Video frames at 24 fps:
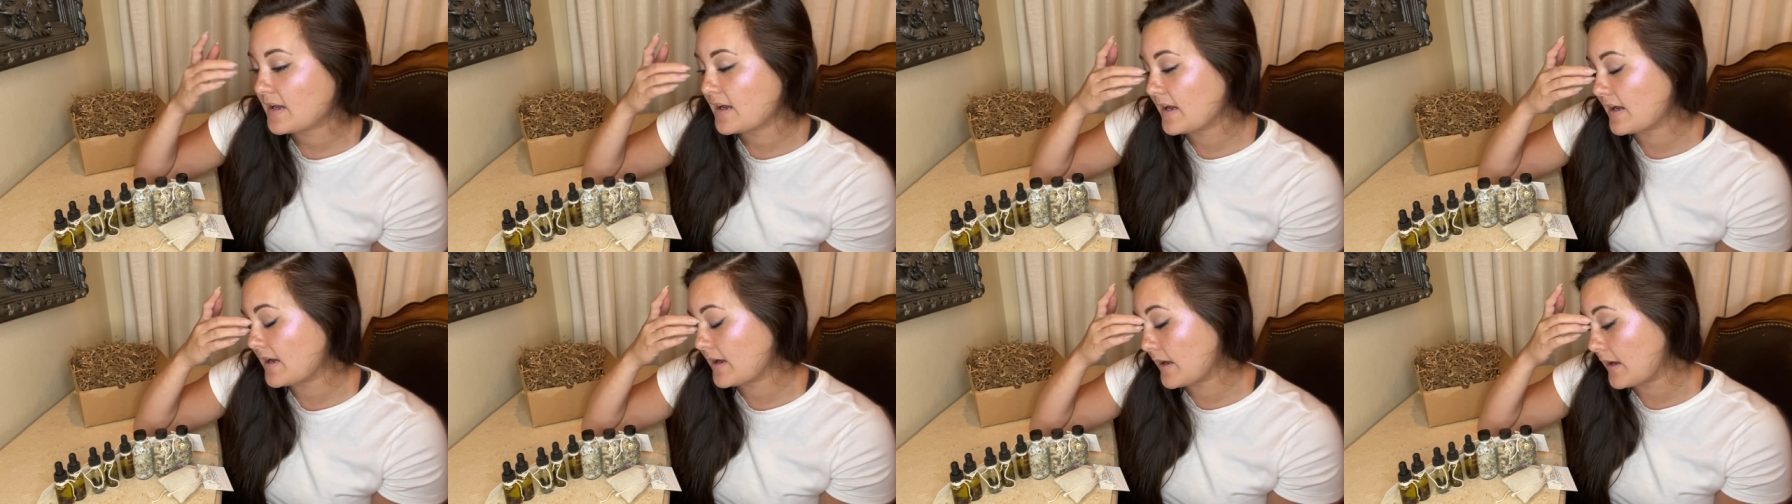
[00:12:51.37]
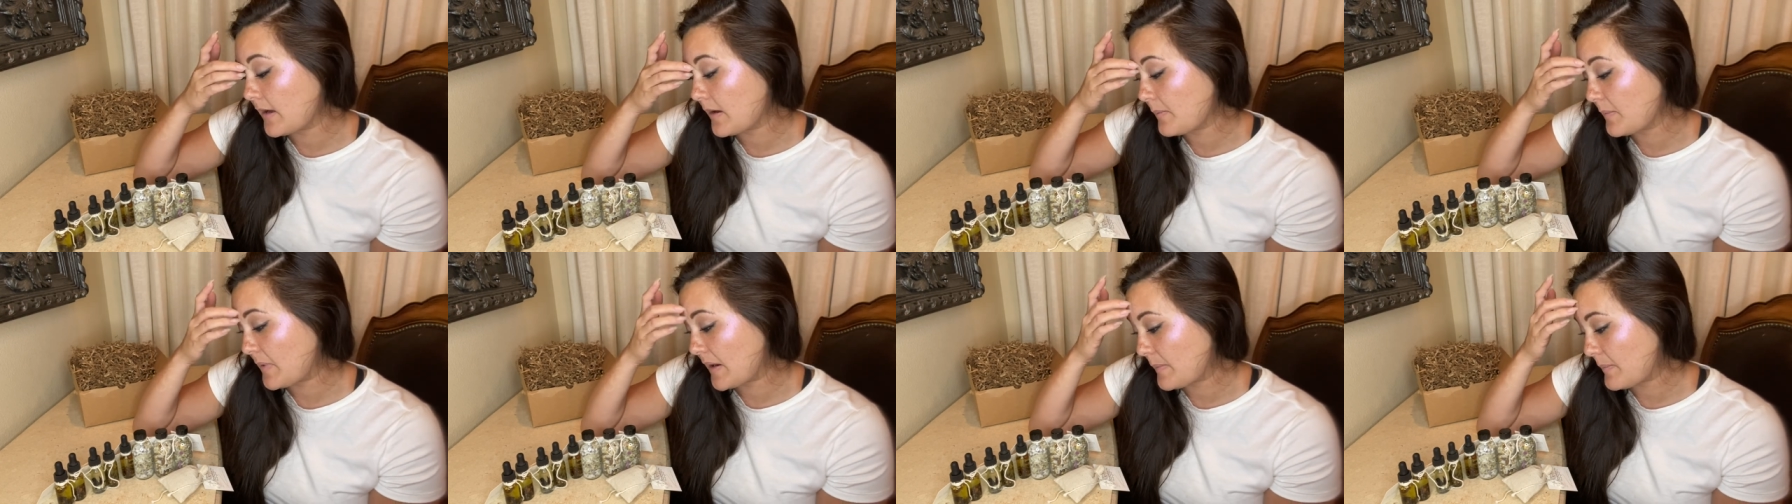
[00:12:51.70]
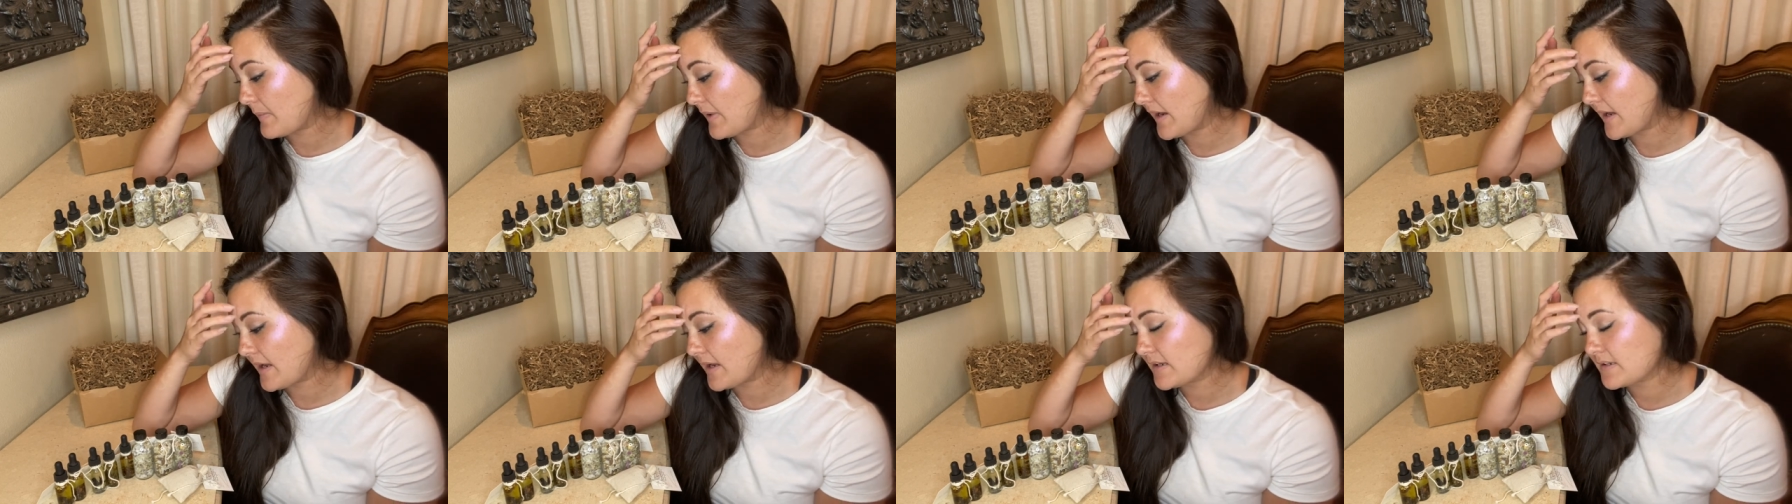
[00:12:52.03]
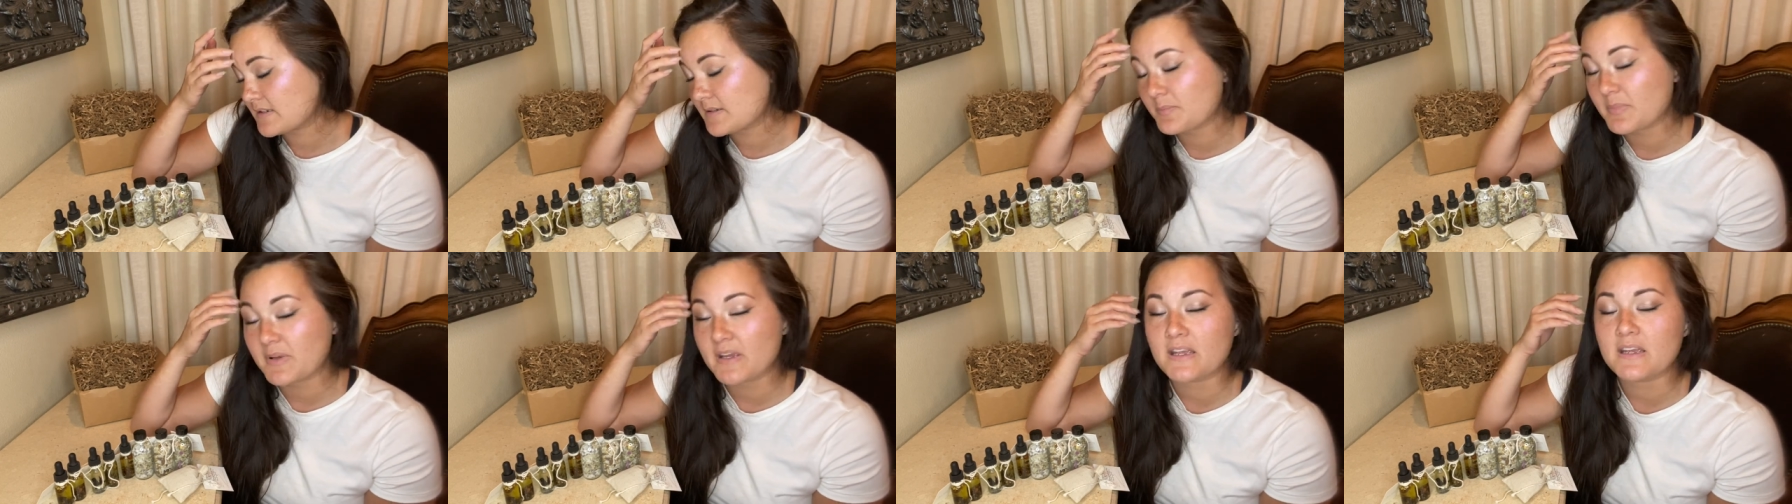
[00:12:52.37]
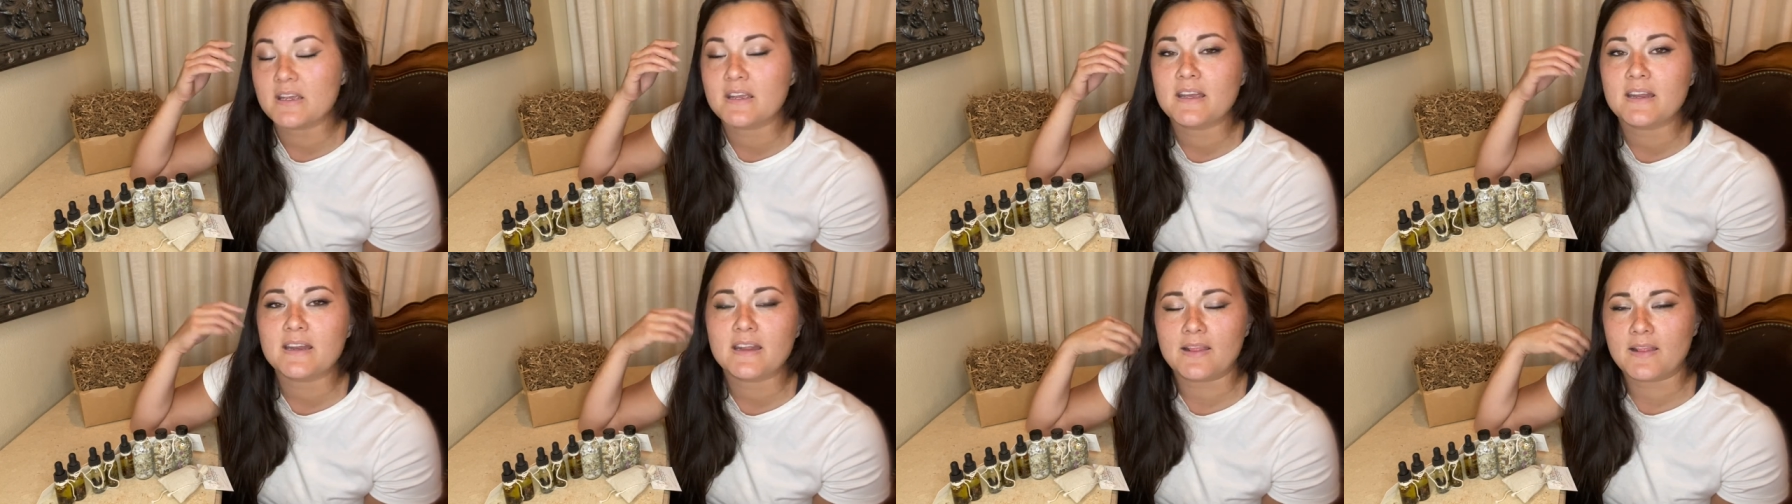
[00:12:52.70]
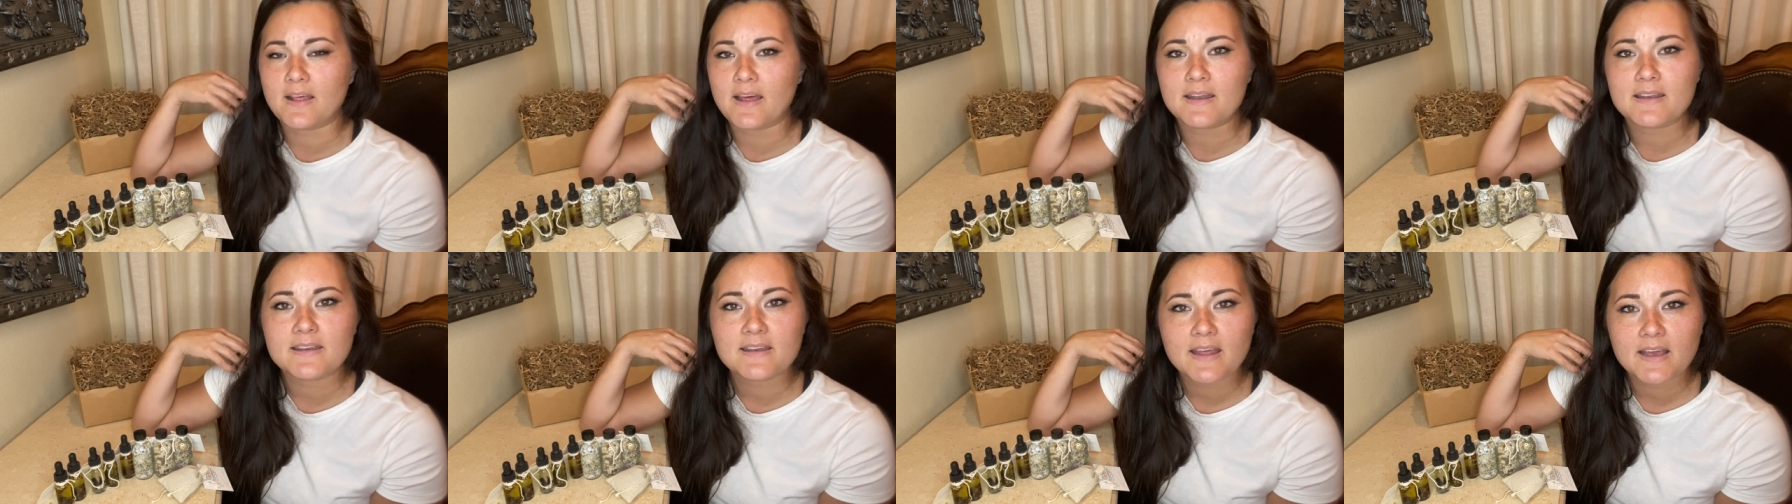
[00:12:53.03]
Um, I might be getting
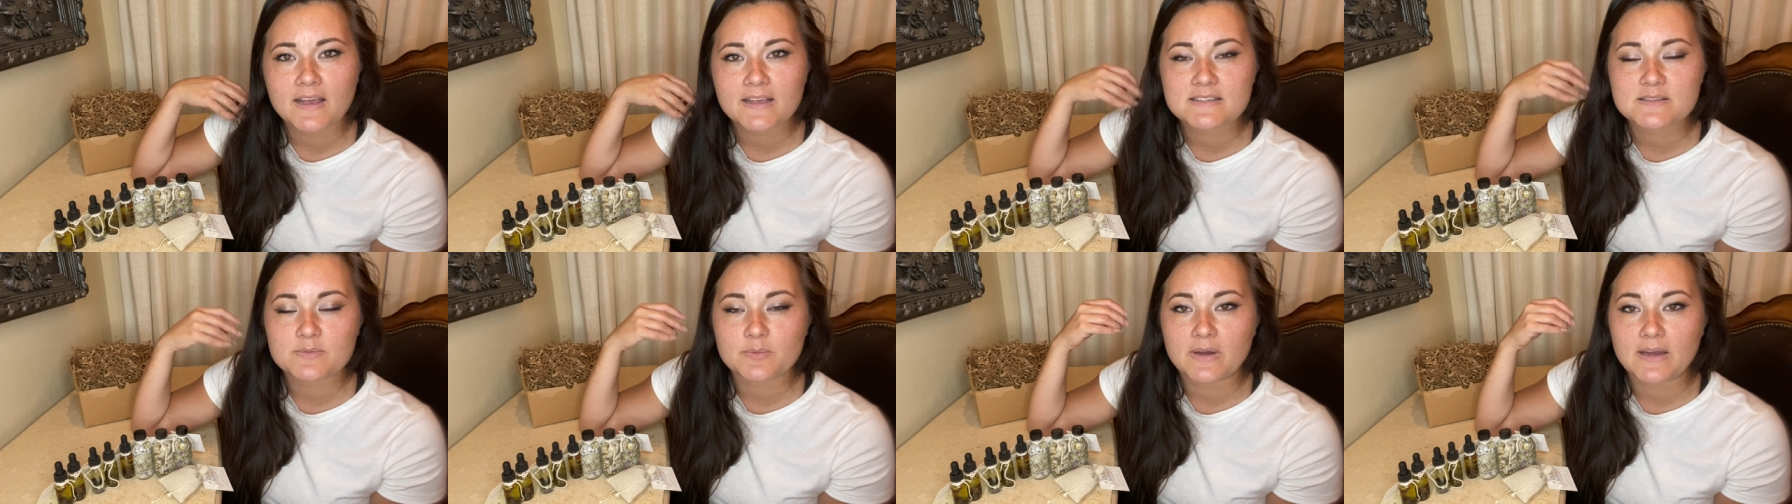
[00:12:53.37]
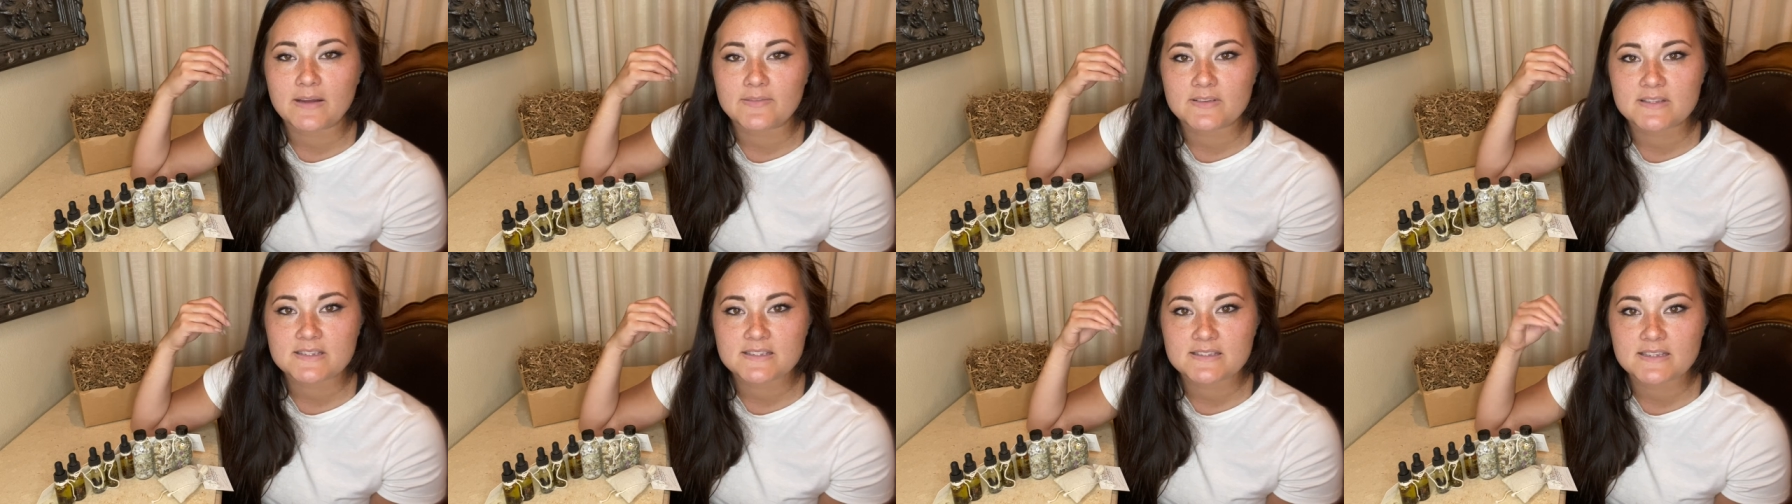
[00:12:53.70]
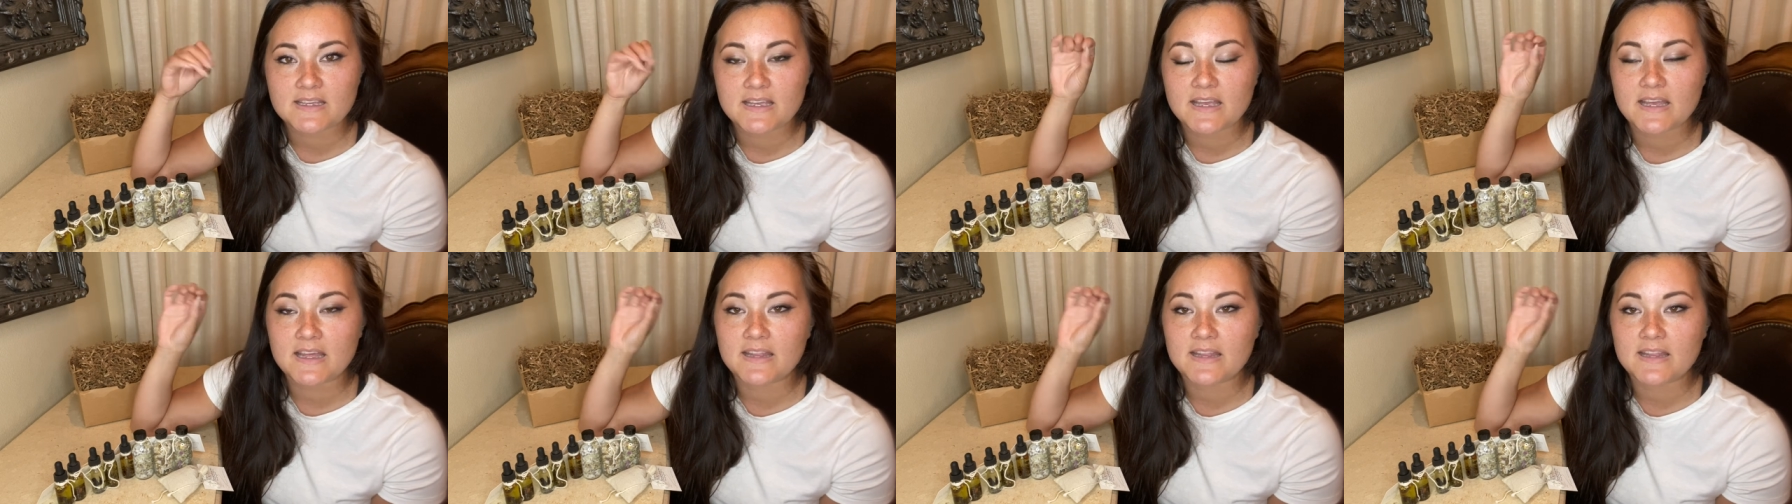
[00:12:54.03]
that next, we'll have to see.